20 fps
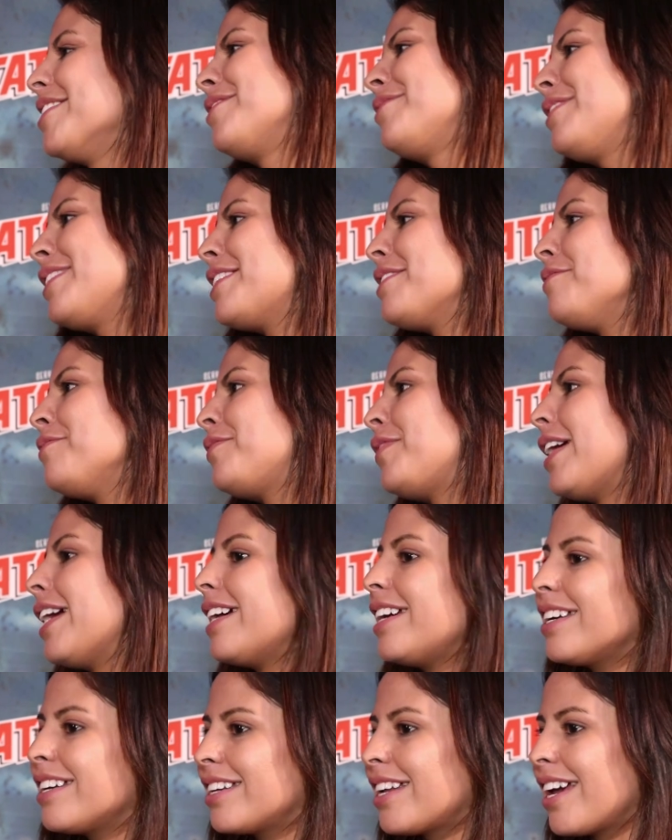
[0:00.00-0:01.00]
We can
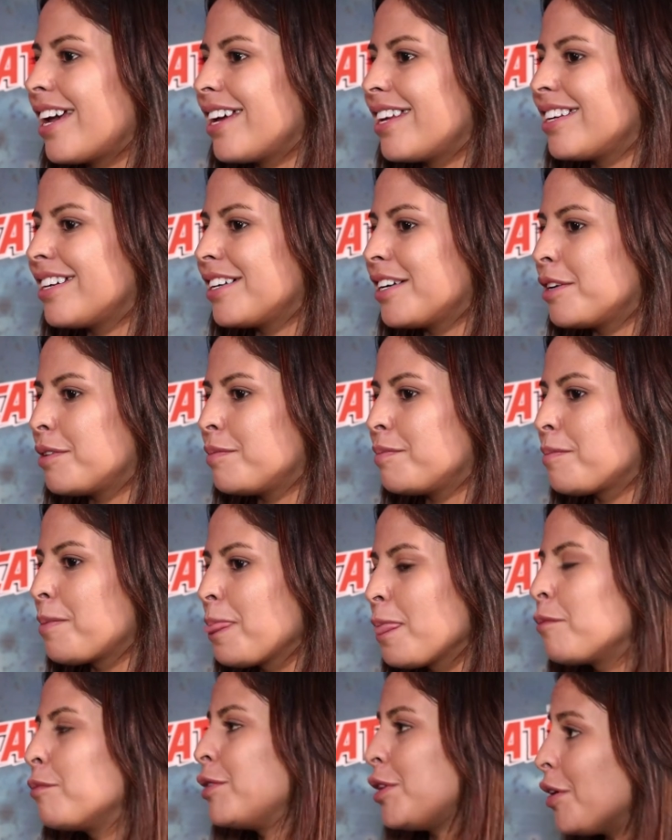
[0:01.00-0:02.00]
fight, and um,
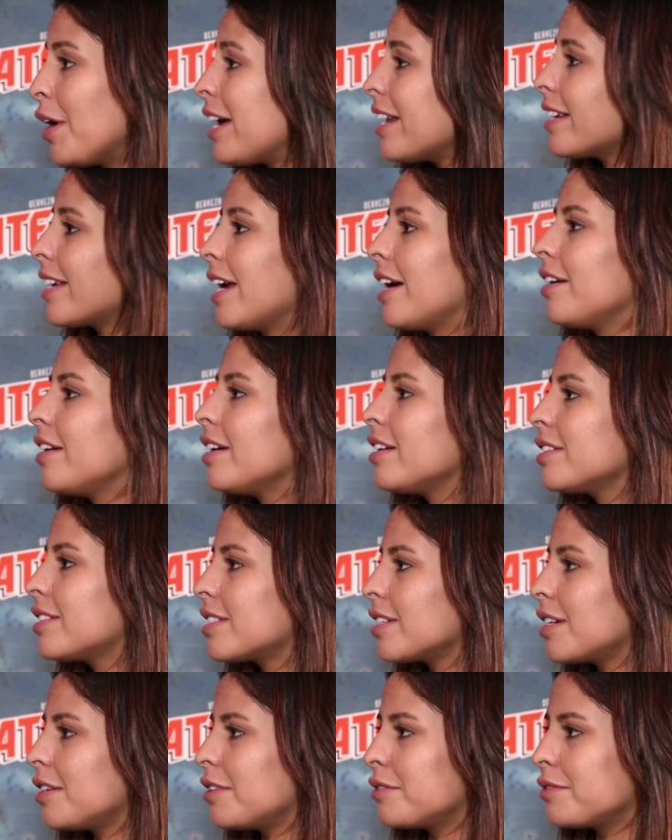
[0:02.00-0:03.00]
we know how to carry
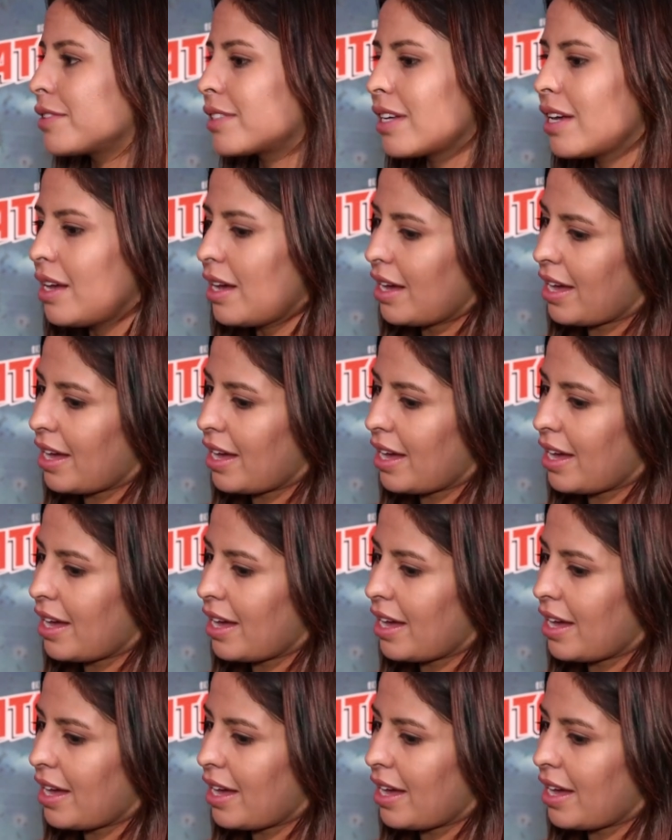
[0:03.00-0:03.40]
ourselves,